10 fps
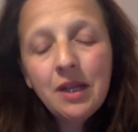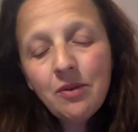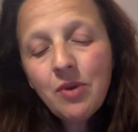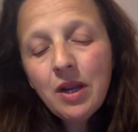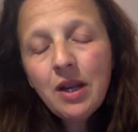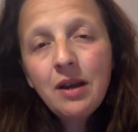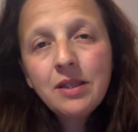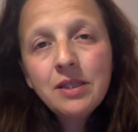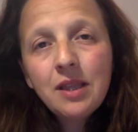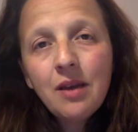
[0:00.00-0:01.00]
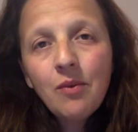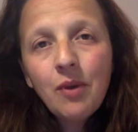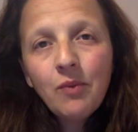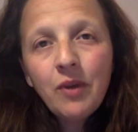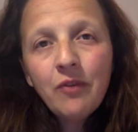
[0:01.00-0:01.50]
And I realized that
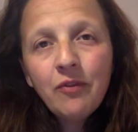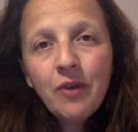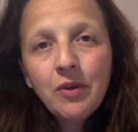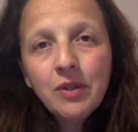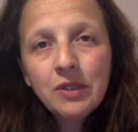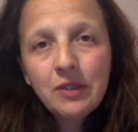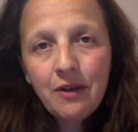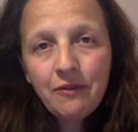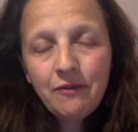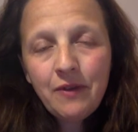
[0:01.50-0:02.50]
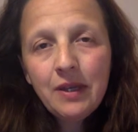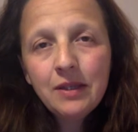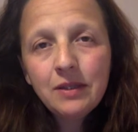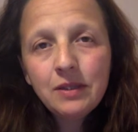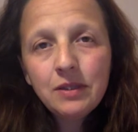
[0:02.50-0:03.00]
when we focus on our
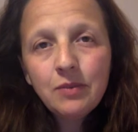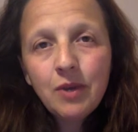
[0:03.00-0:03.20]
fears,